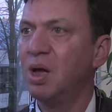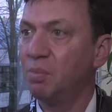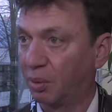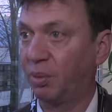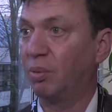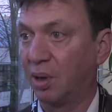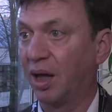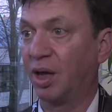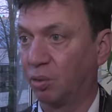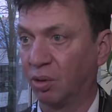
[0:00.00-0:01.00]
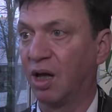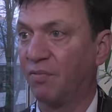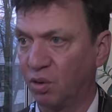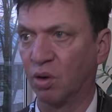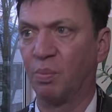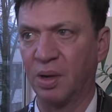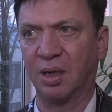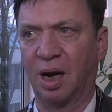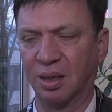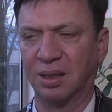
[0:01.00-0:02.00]
but we would like to have European
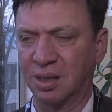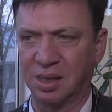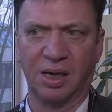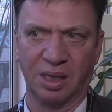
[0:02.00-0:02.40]
artists there